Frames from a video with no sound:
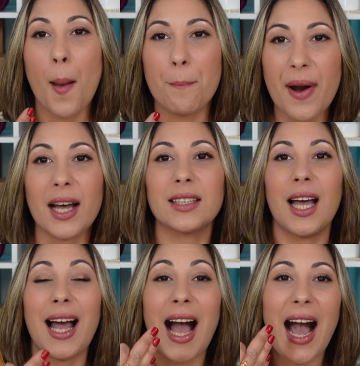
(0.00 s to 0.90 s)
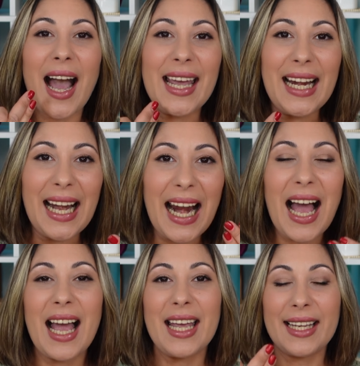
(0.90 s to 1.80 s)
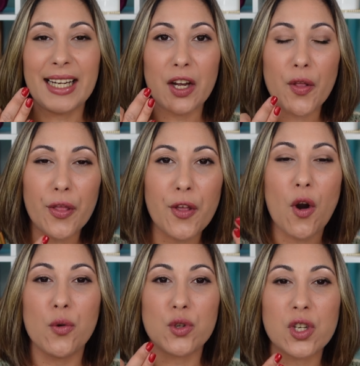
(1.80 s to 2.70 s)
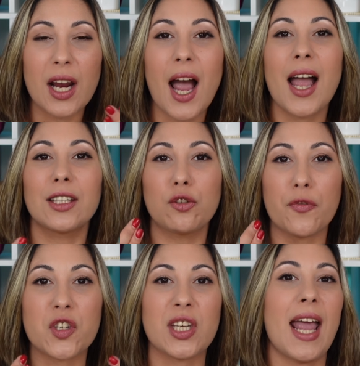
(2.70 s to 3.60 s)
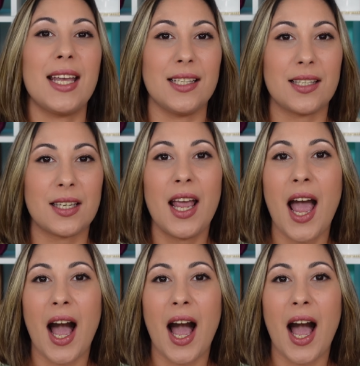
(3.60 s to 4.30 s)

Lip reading: but I like those kind of shades.